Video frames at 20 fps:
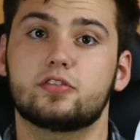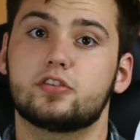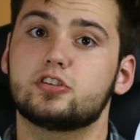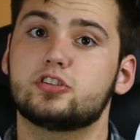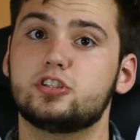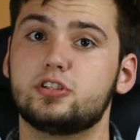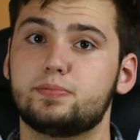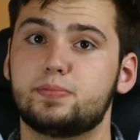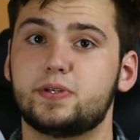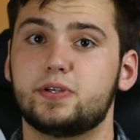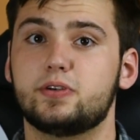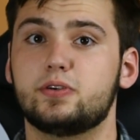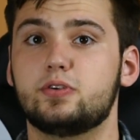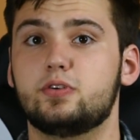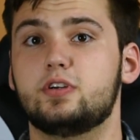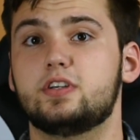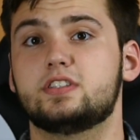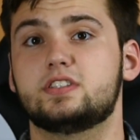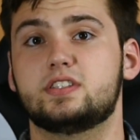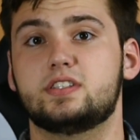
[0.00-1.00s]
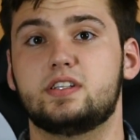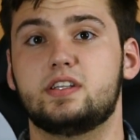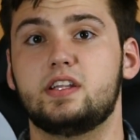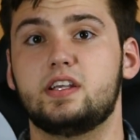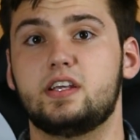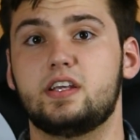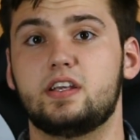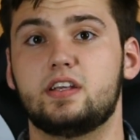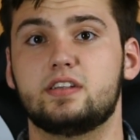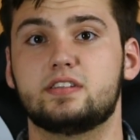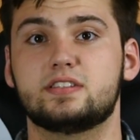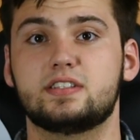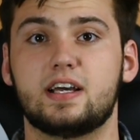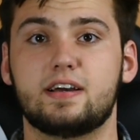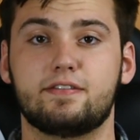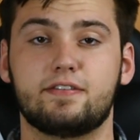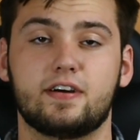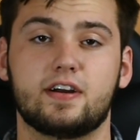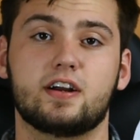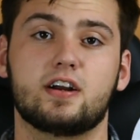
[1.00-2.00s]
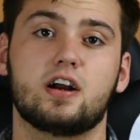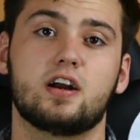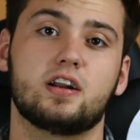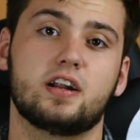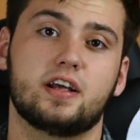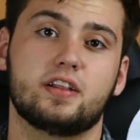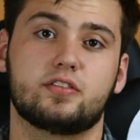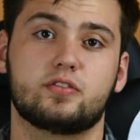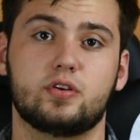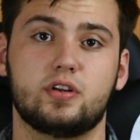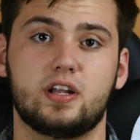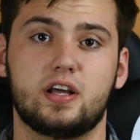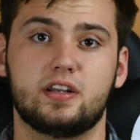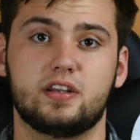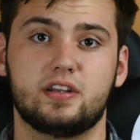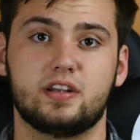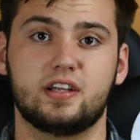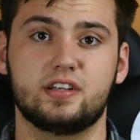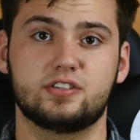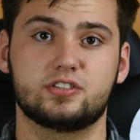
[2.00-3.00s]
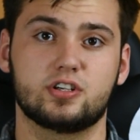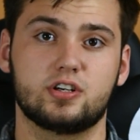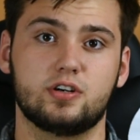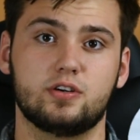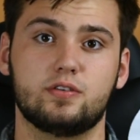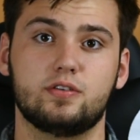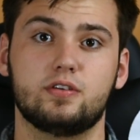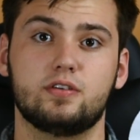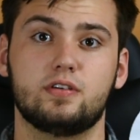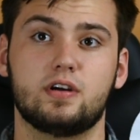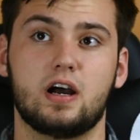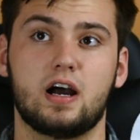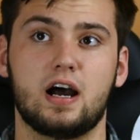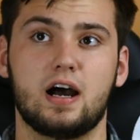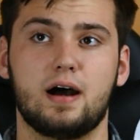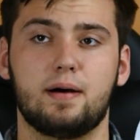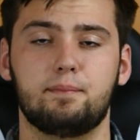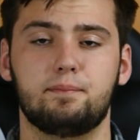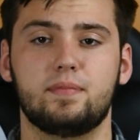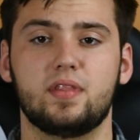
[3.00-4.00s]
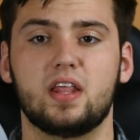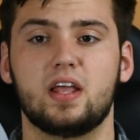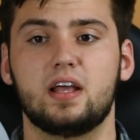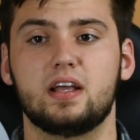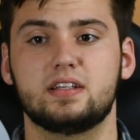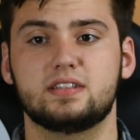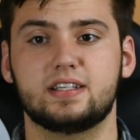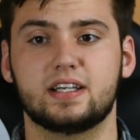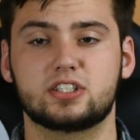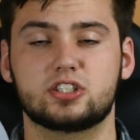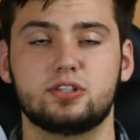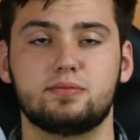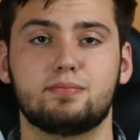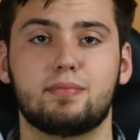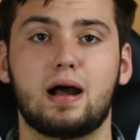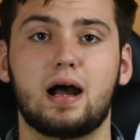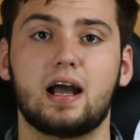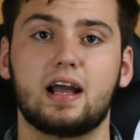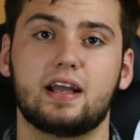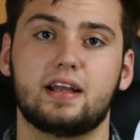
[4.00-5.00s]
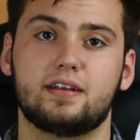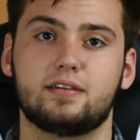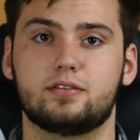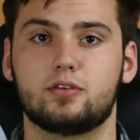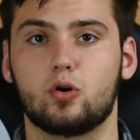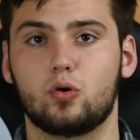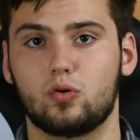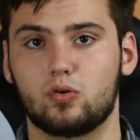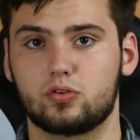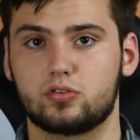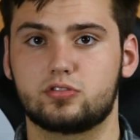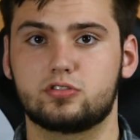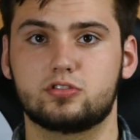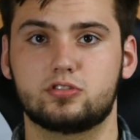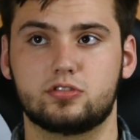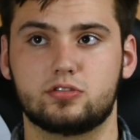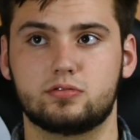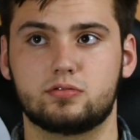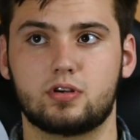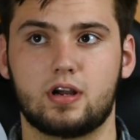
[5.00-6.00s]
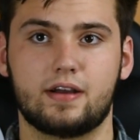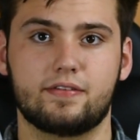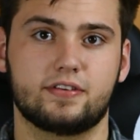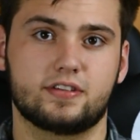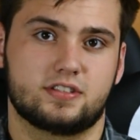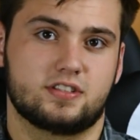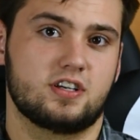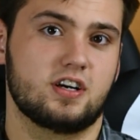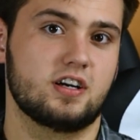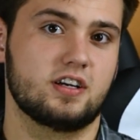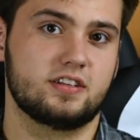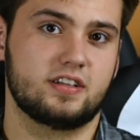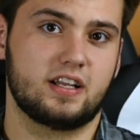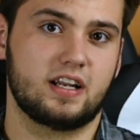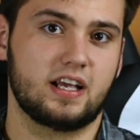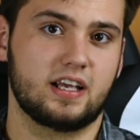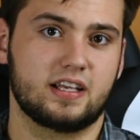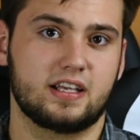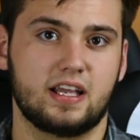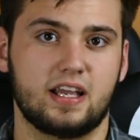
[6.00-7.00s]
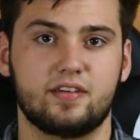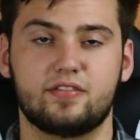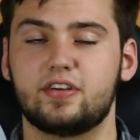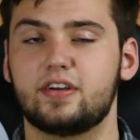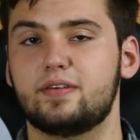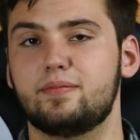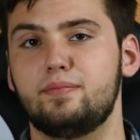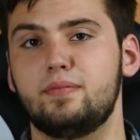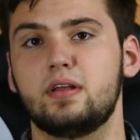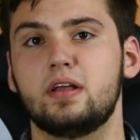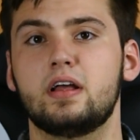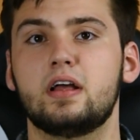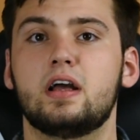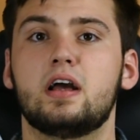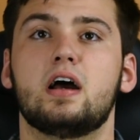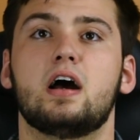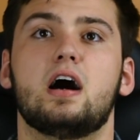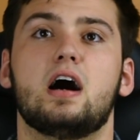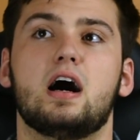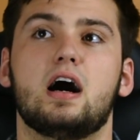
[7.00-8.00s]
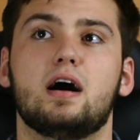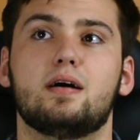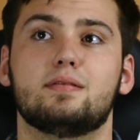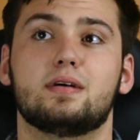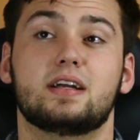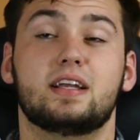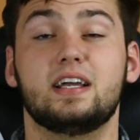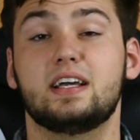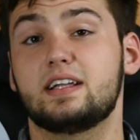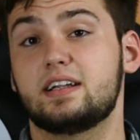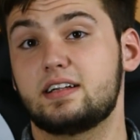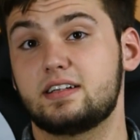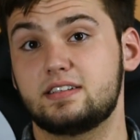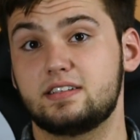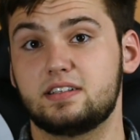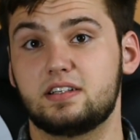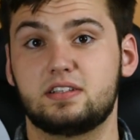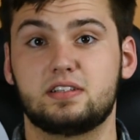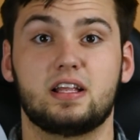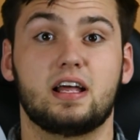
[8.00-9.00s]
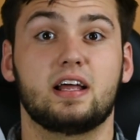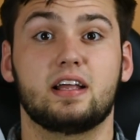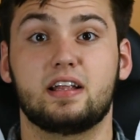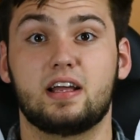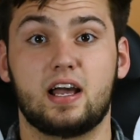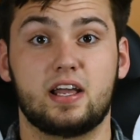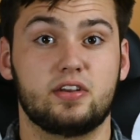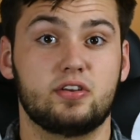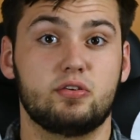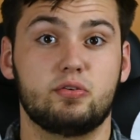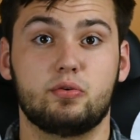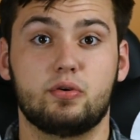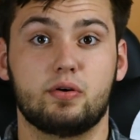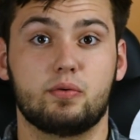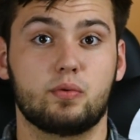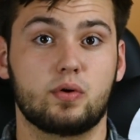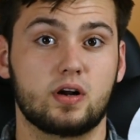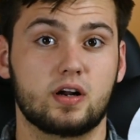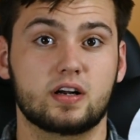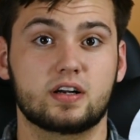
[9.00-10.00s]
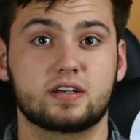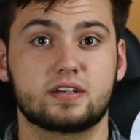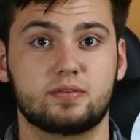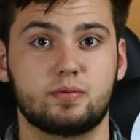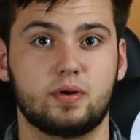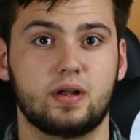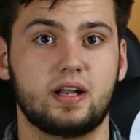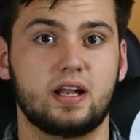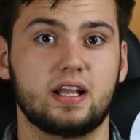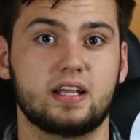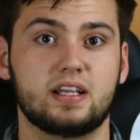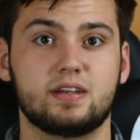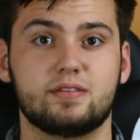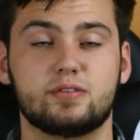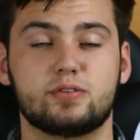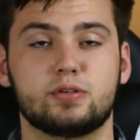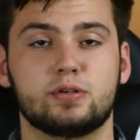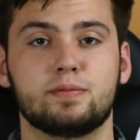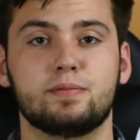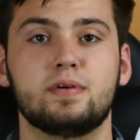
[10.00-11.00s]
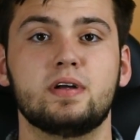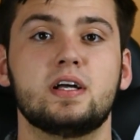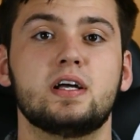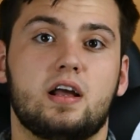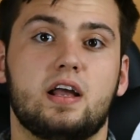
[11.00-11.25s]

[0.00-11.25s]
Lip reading: The GPU is the Sapphire R9 390 Nitro. It's actually my old graphics card that I gave him. Again, I knew it worked when I gave it to him.